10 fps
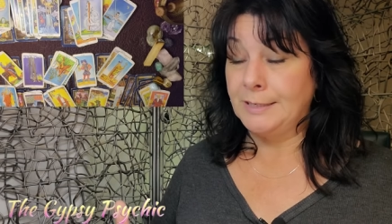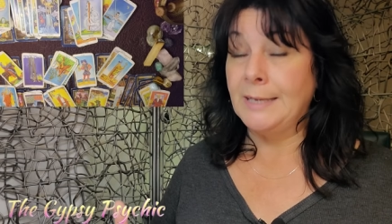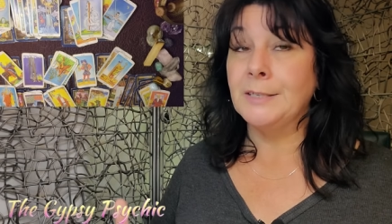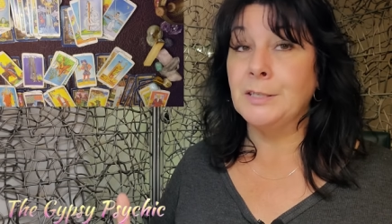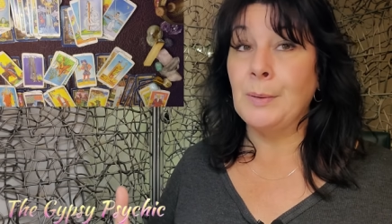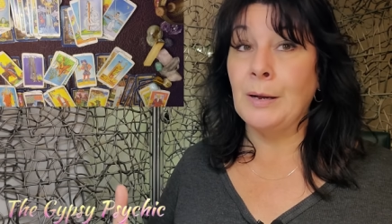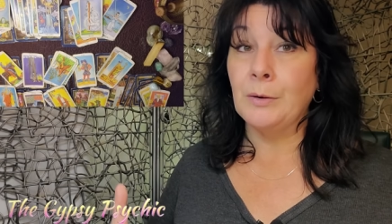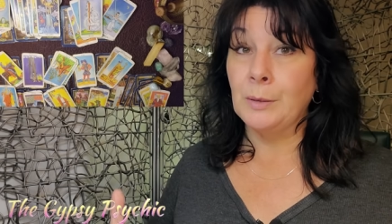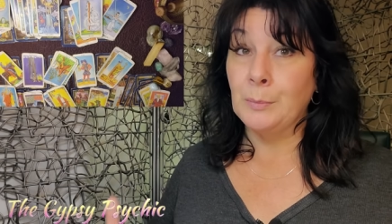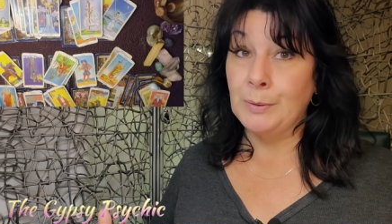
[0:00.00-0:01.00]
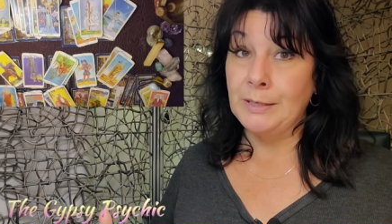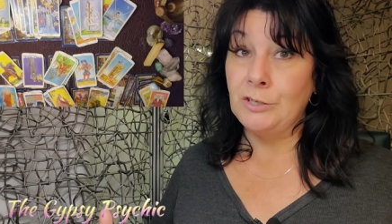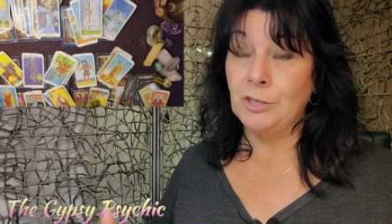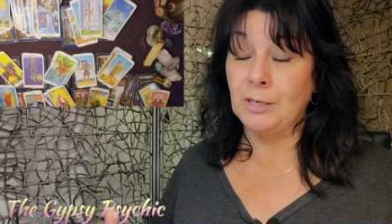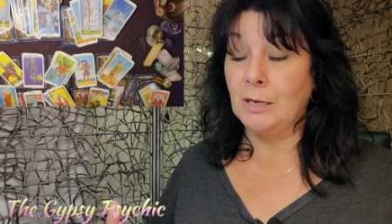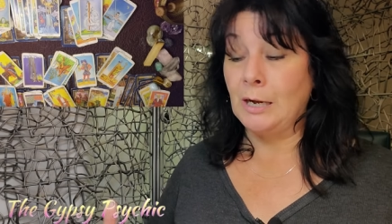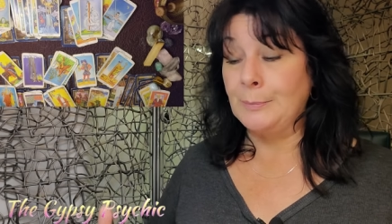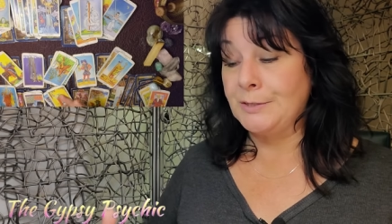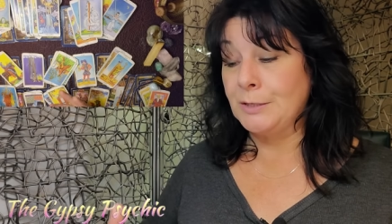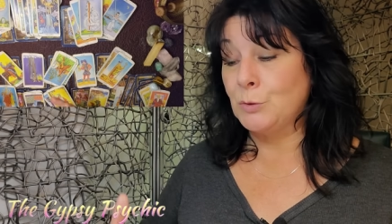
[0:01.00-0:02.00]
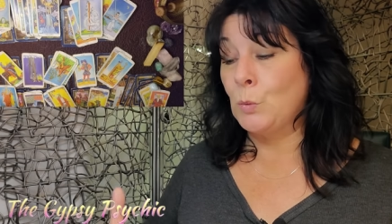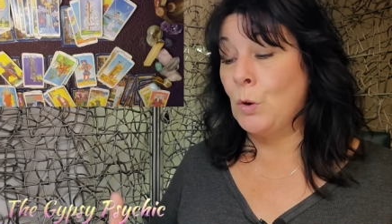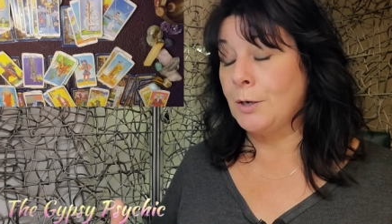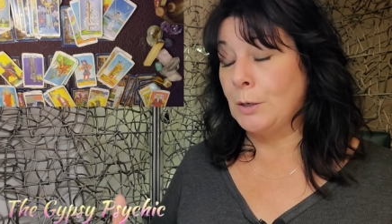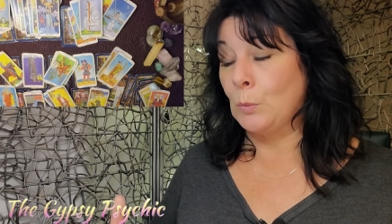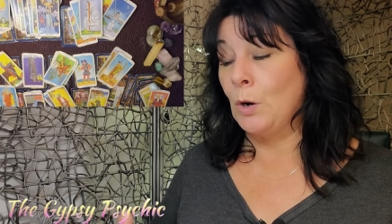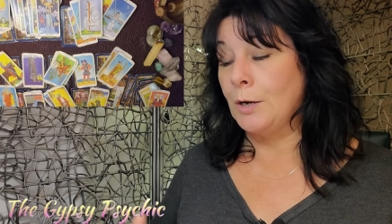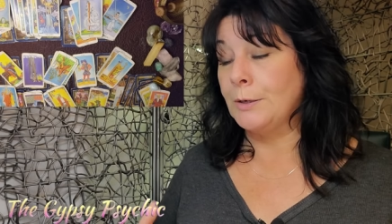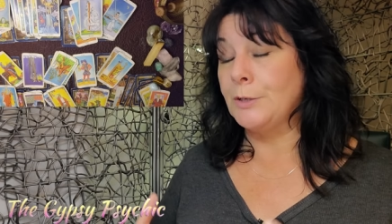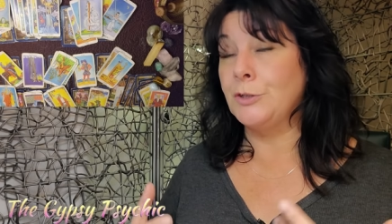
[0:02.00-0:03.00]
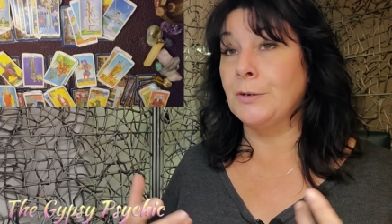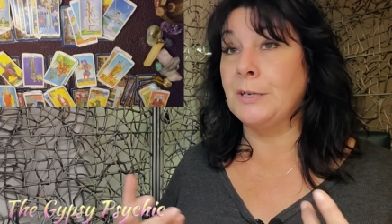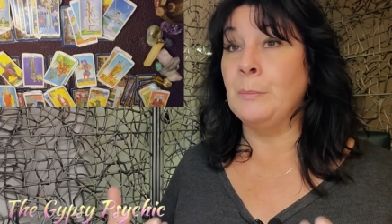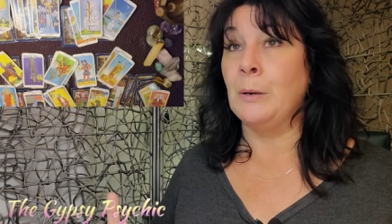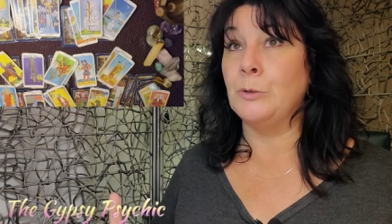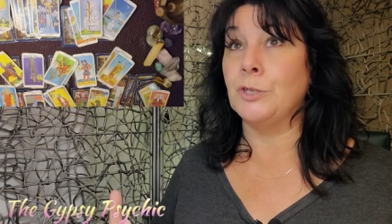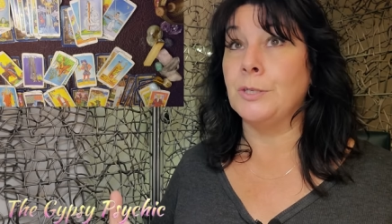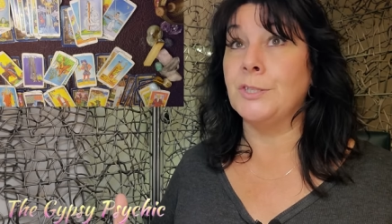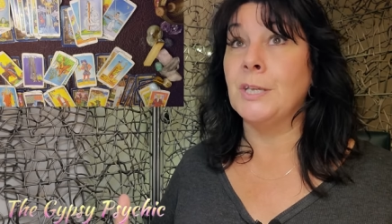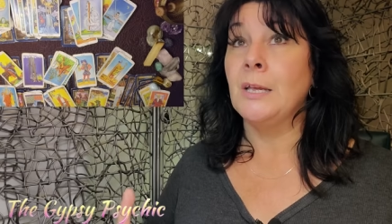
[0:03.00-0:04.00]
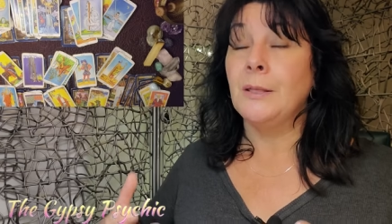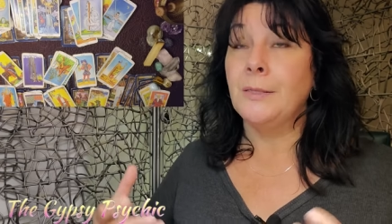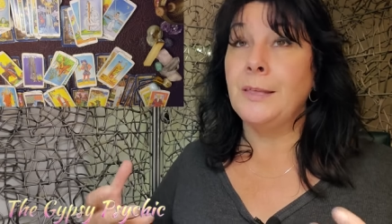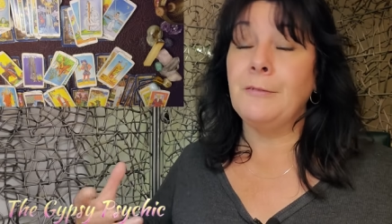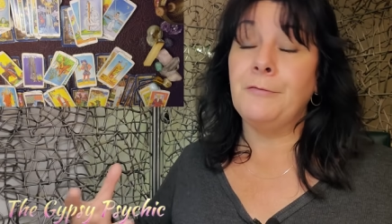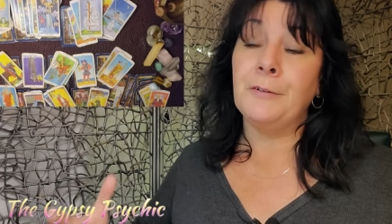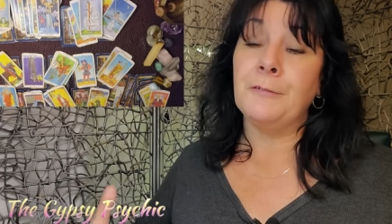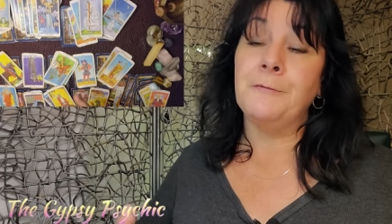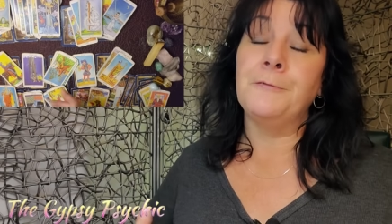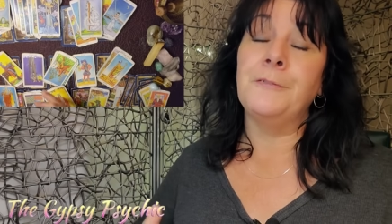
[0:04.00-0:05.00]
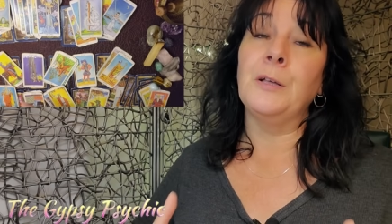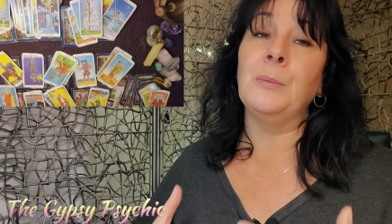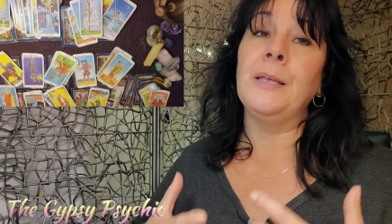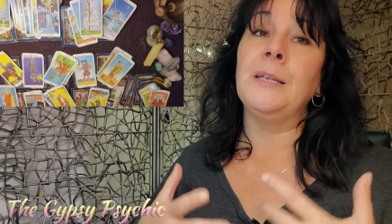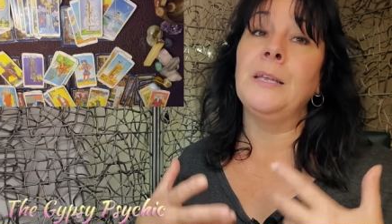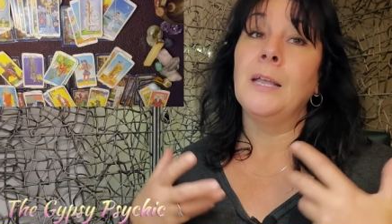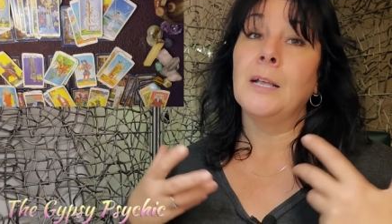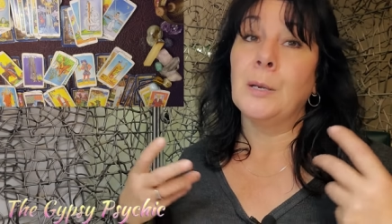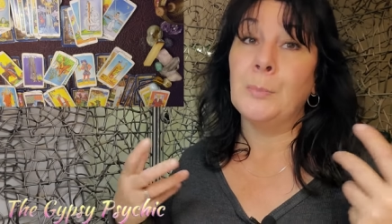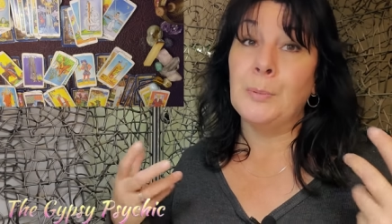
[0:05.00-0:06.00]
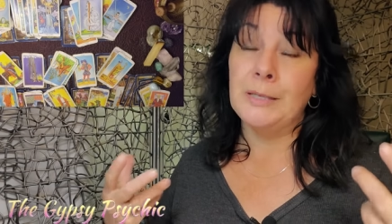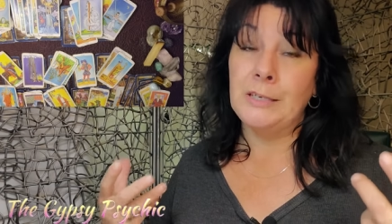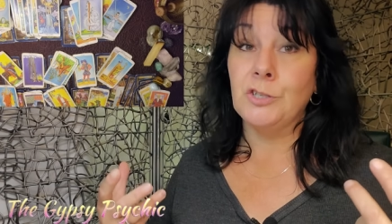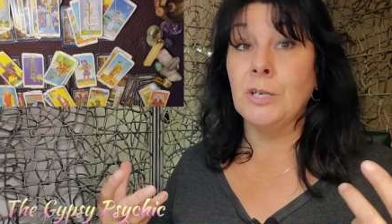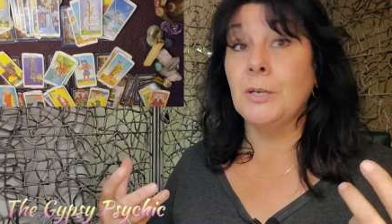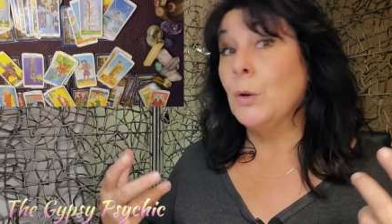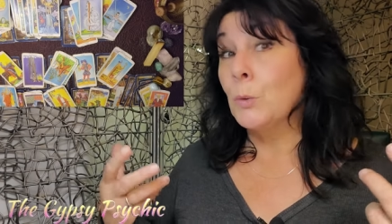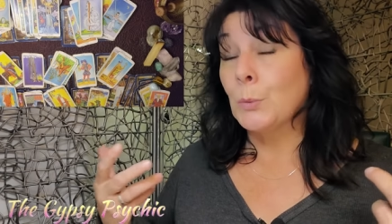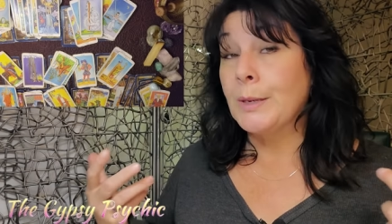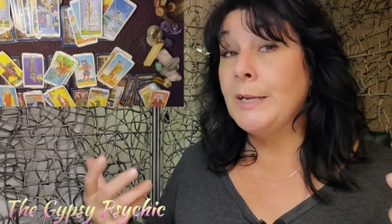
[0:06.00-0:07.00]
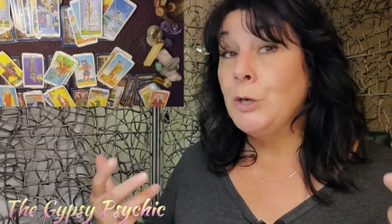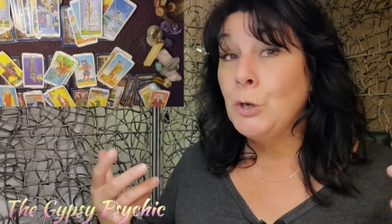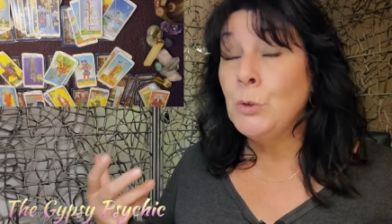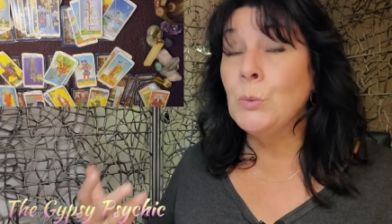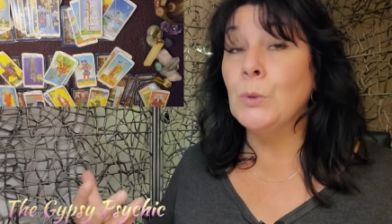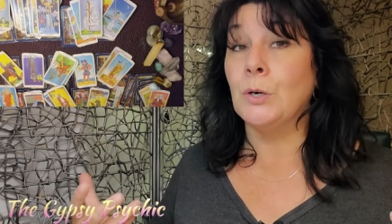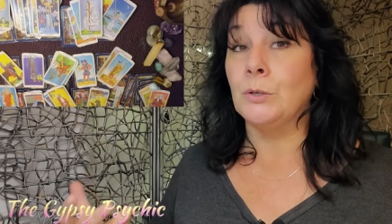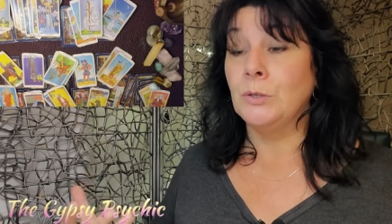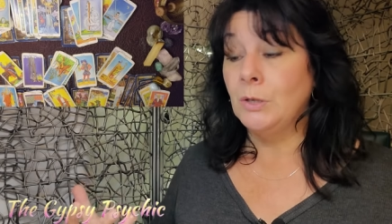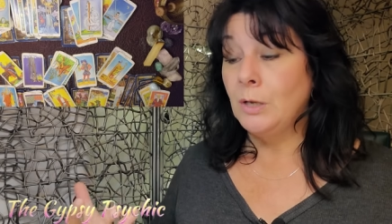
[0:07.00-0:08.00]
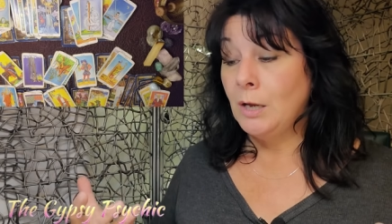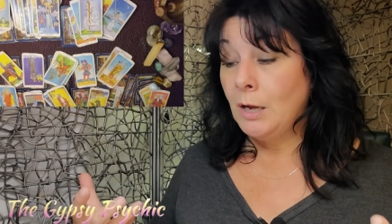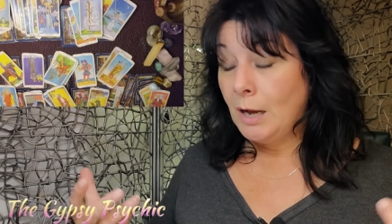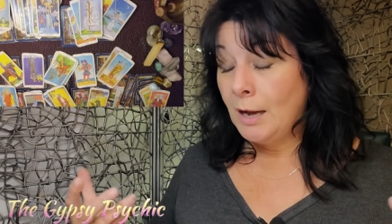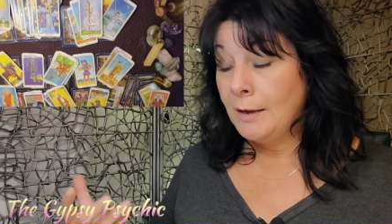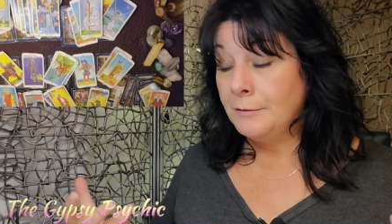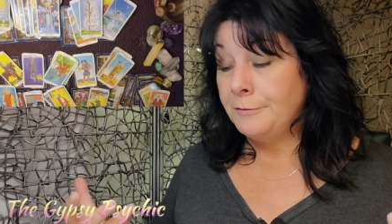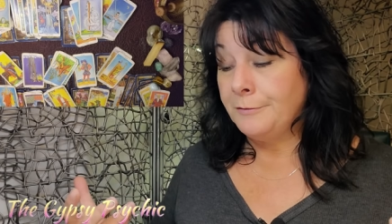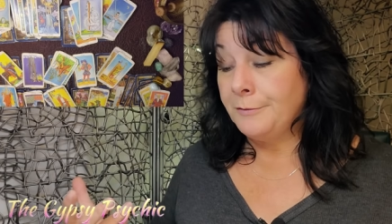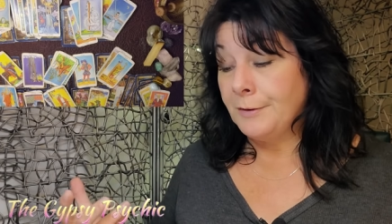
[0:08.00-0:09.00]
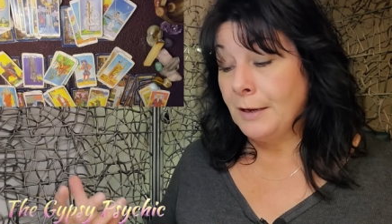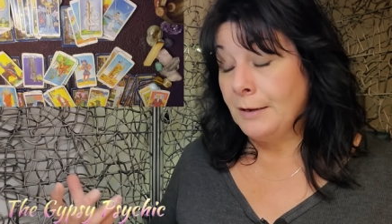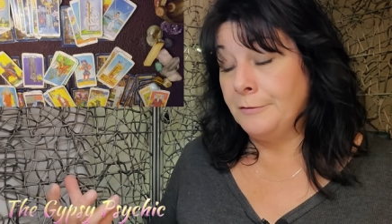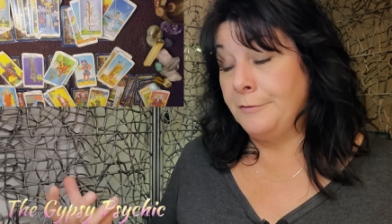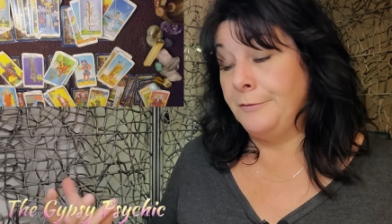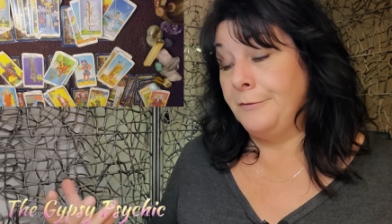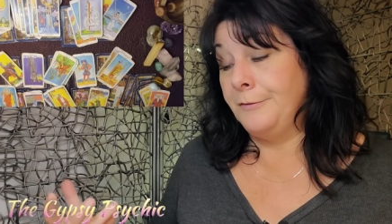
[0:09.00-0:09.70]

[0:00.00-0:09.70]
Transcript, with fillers: 10 is about completion. Cups is water. Water is your emotions. The fulfillment, completion, renewal of, of